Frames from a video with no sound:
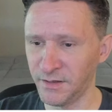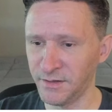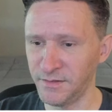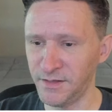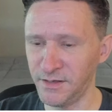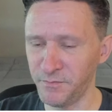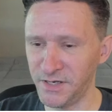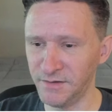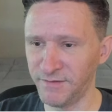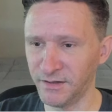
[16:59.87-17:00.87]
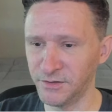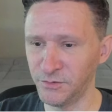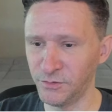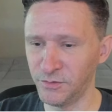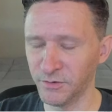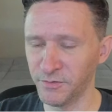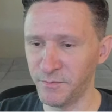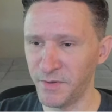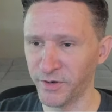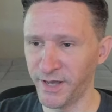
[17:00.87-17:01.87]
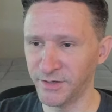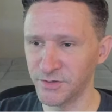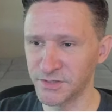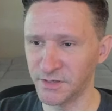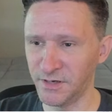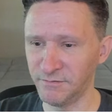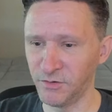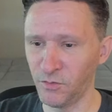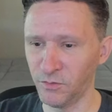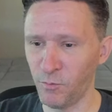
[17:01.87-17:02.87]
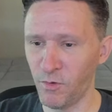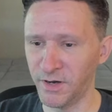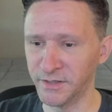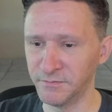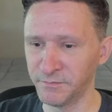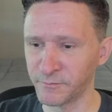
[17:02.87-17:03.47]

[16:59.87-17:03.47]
the immediate value or the memory address of gold 1,